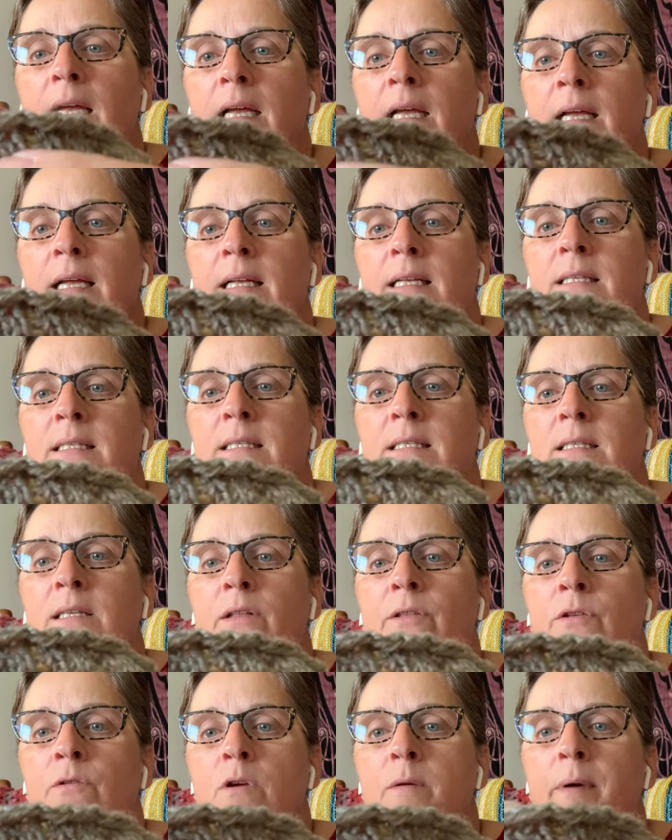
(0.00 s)
it's
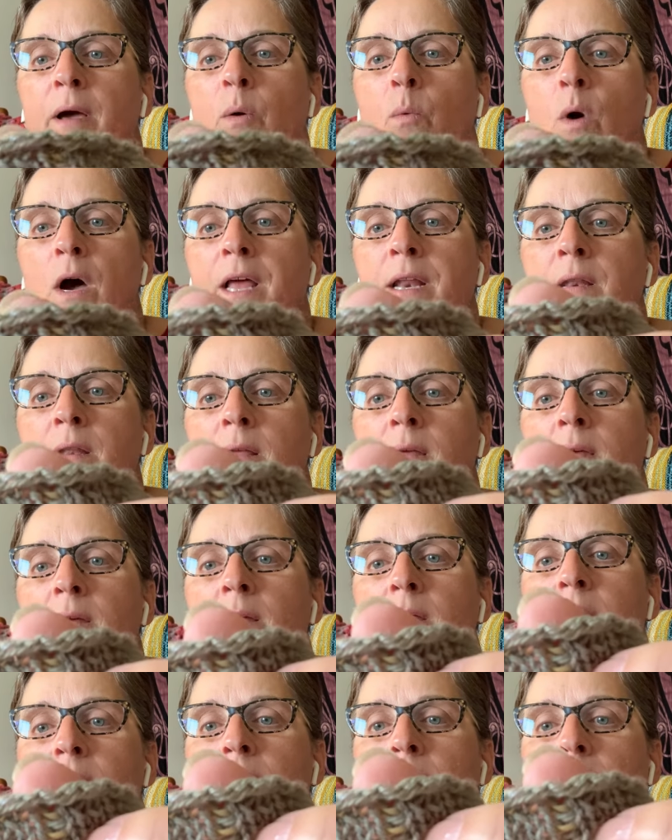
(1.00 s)
three by one
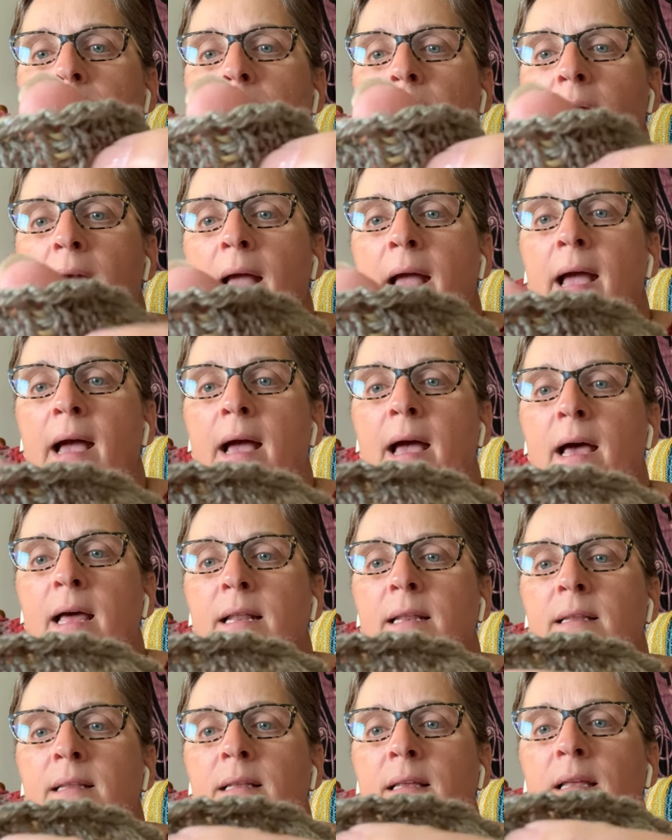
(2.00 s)

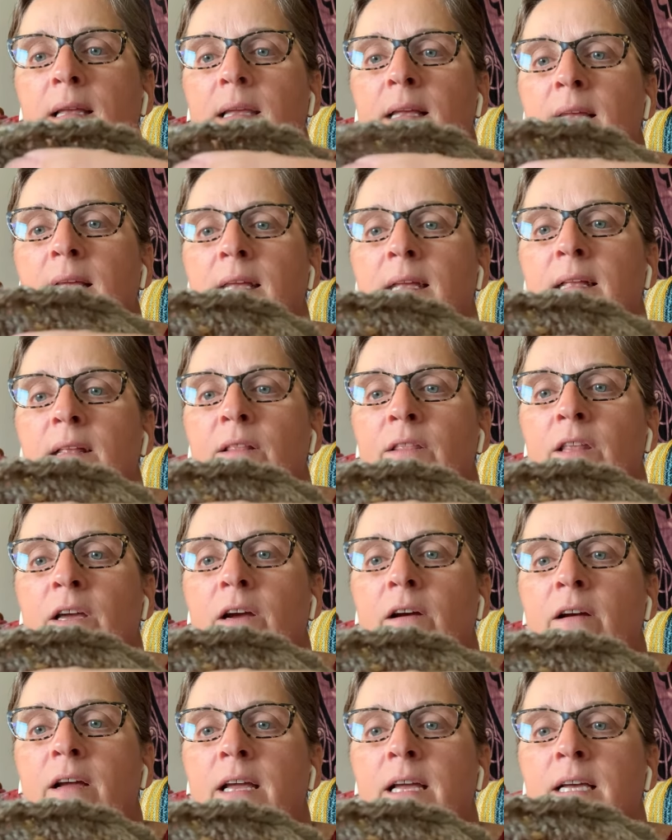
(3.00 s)
and
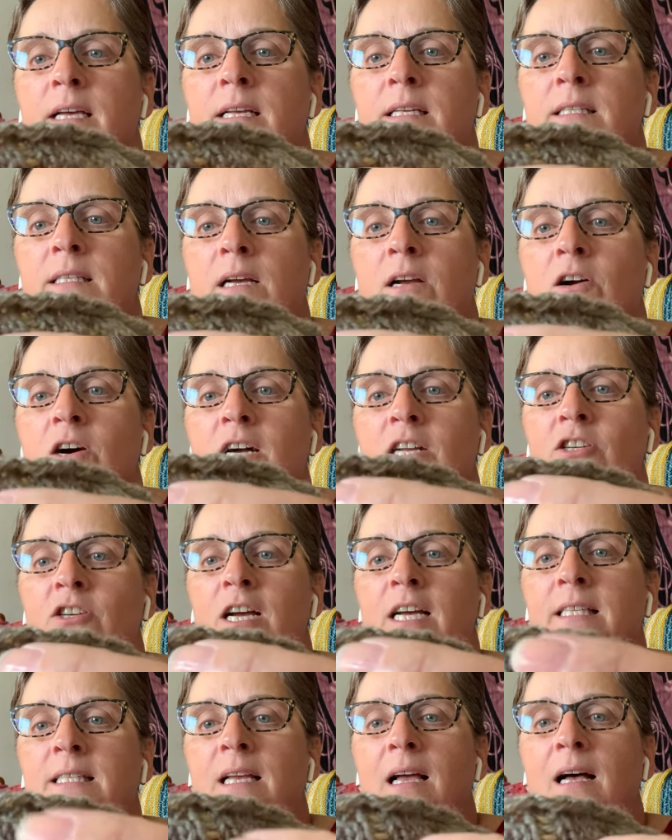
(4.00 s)
there is a
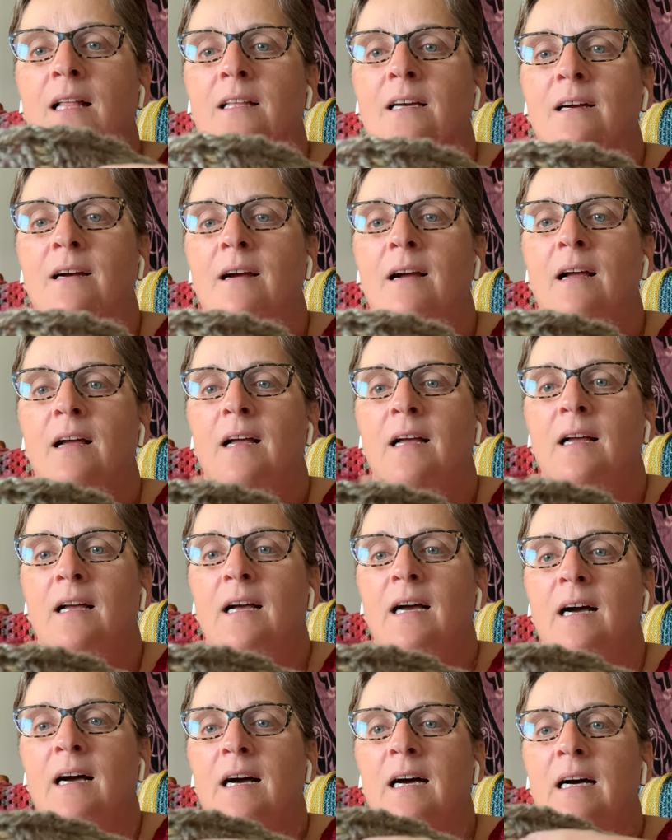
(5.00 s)
contrast color
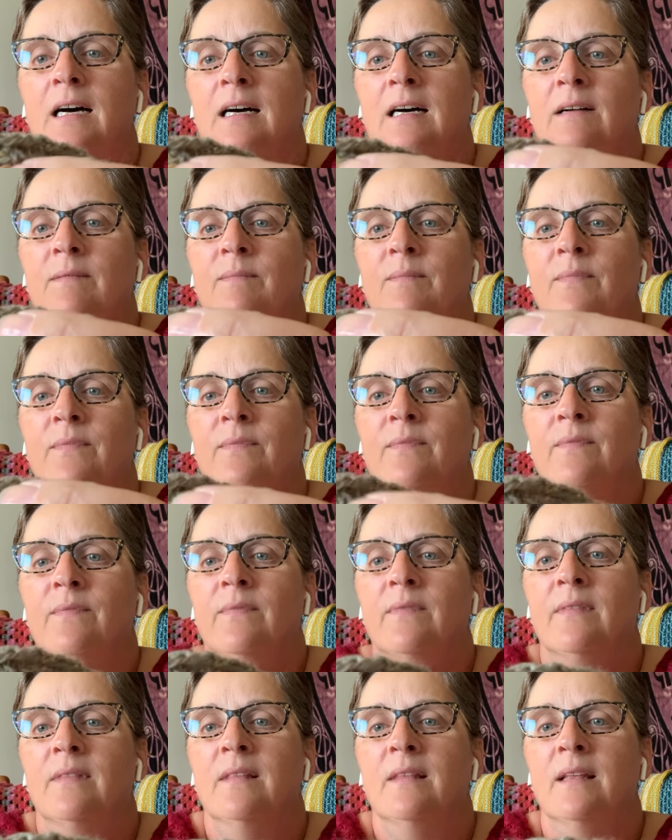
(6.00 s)
um,
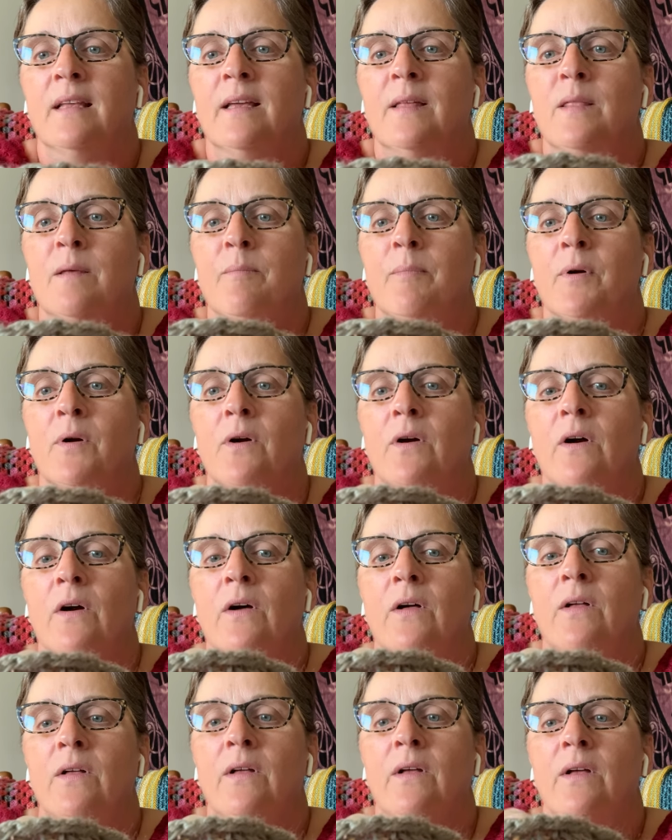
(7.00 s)
in the purl.